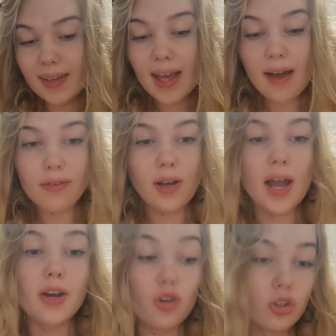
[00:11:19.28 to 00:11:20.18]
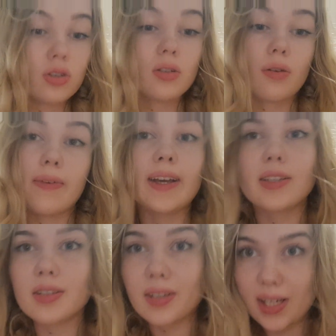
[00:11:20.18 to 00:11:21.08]
We have another
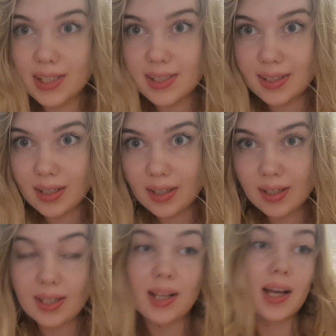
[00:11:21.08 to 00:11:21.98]
Victoria's Secret,